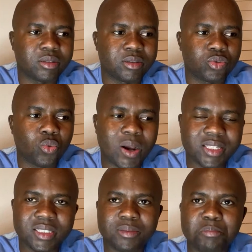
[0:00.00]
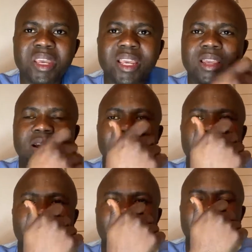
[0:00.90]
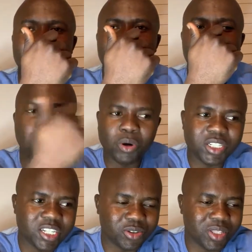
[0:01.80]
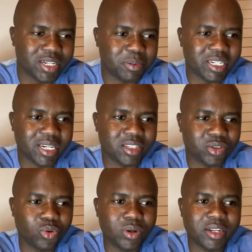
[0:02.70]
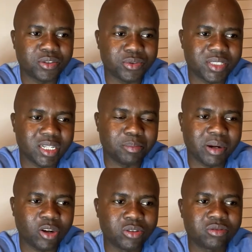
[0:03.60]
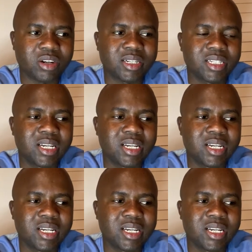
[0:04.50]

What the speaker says: towards me reporting to that particular school and to start my contract,